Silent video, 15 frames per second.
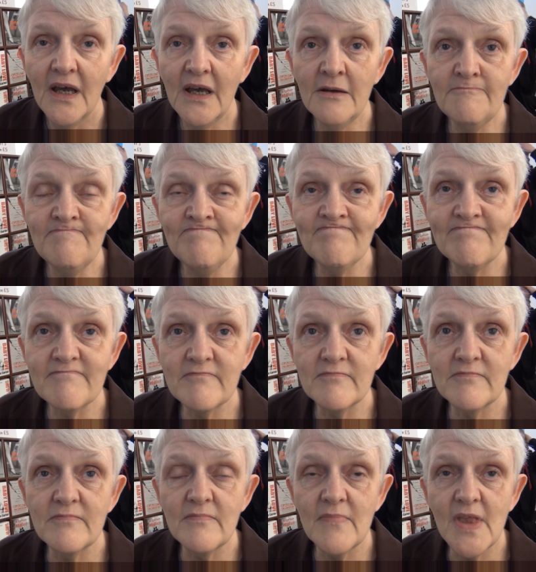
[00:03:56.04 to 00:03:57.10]
Um,
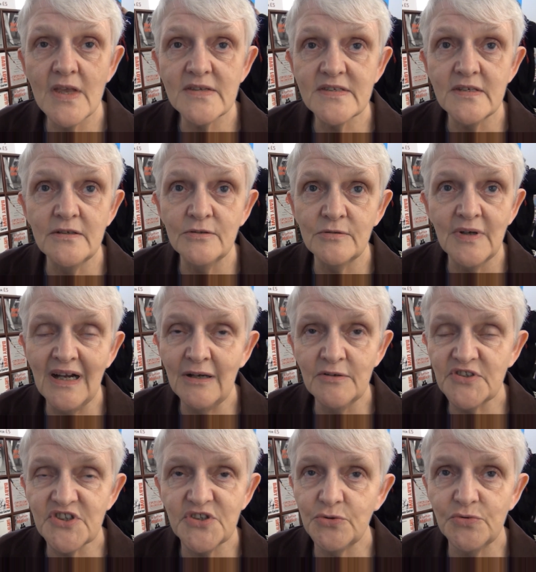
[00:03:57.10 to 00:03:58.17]
so
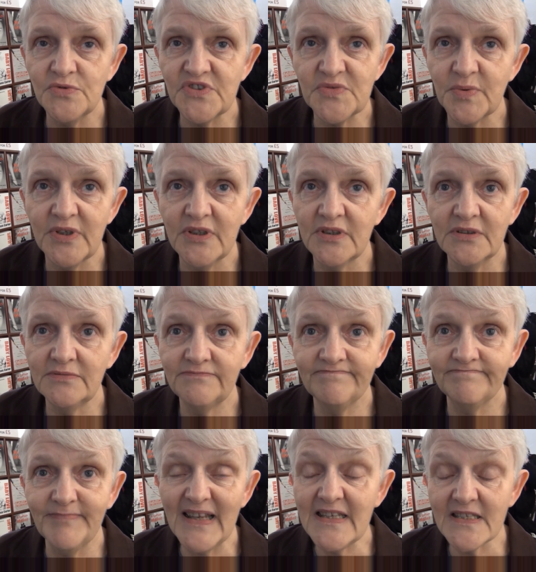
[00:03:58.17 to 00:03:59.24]
our tools were
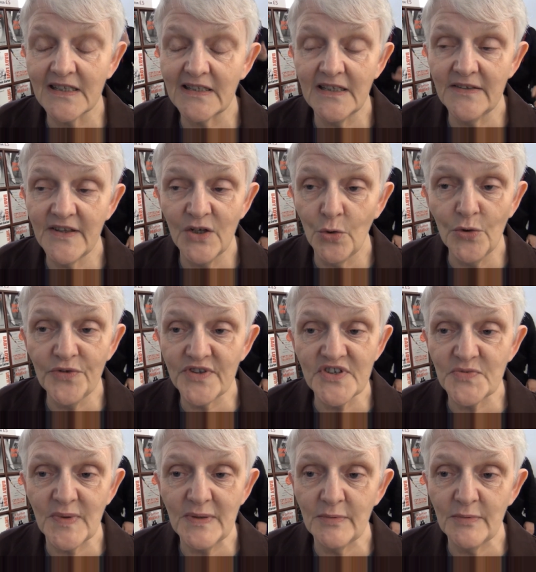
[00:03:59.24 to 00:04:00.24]
basically the authors